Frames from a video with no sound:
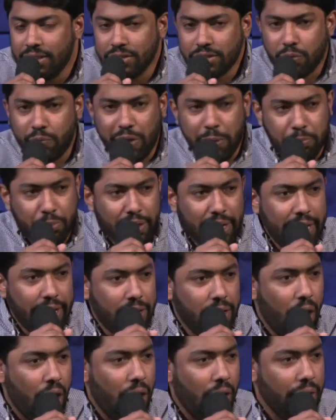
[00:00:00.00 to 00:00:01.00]
So we pray,
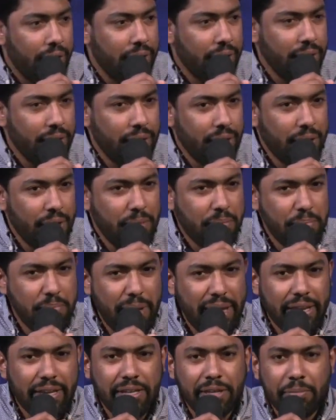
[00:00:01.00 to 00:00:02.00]
God,
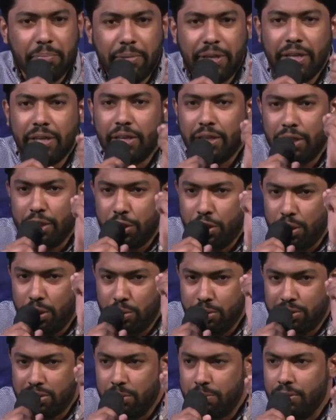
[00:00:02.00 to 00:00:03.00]
make me
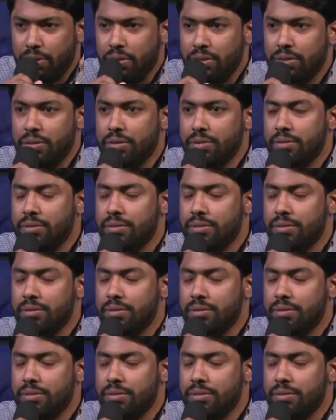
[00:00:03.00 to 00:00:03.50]
usable.